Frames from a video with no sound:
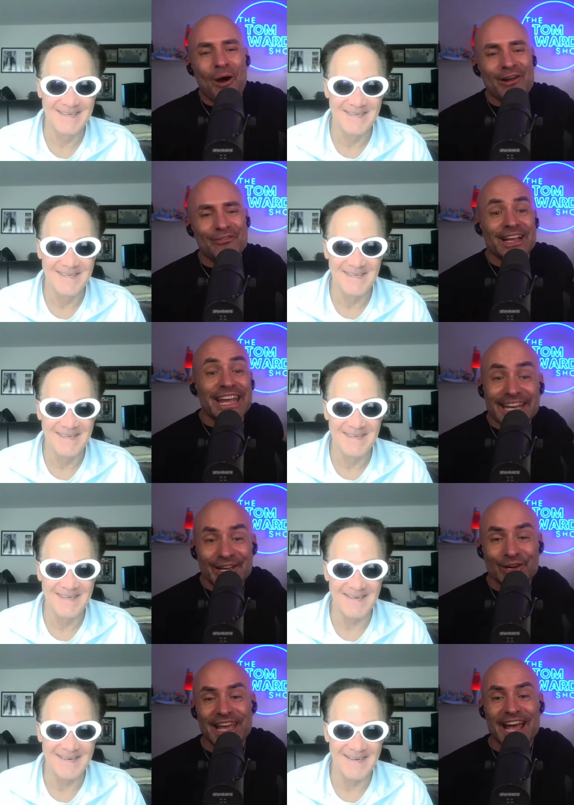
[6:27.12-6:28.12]
Speaker 1: for getting good
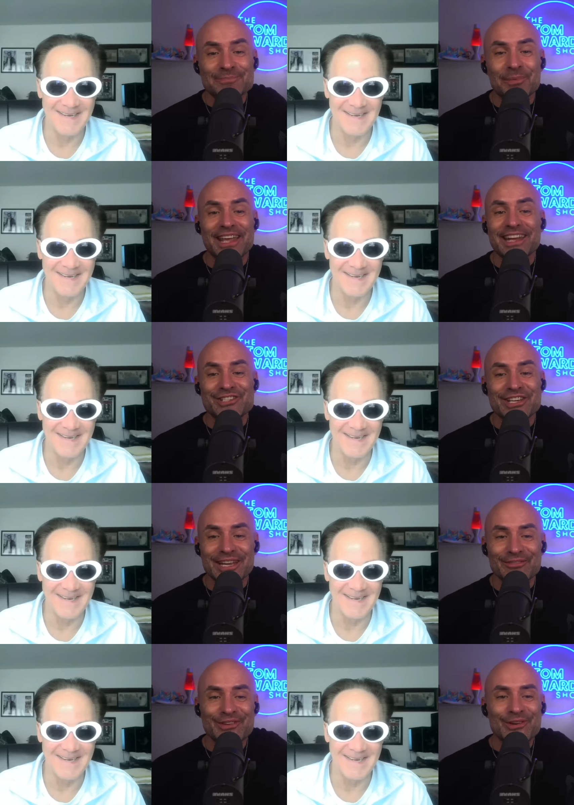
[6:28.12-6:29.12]
guests, but getting shitty
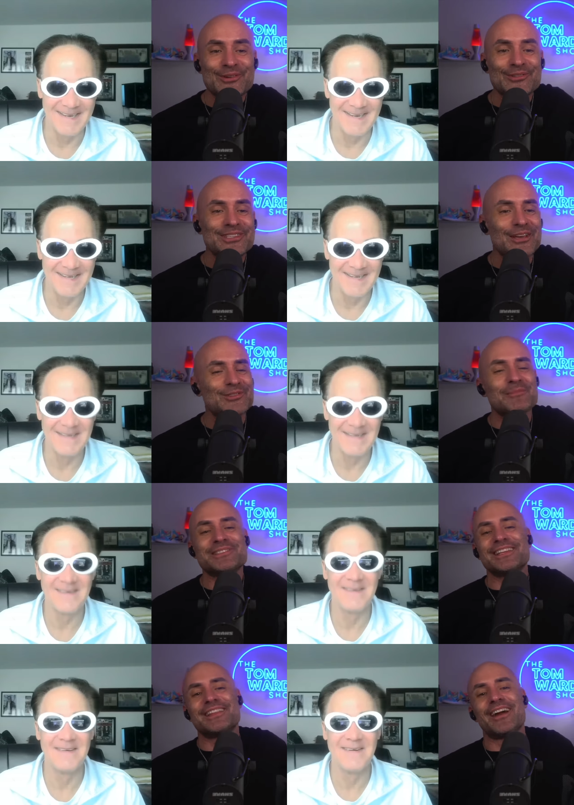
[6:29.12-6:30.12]
views. So I'm sitting
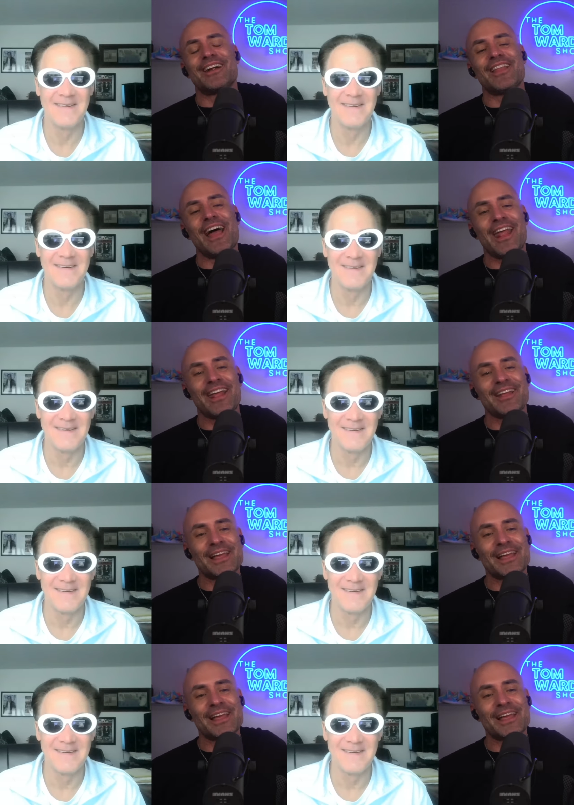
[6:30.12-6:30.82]
there. Like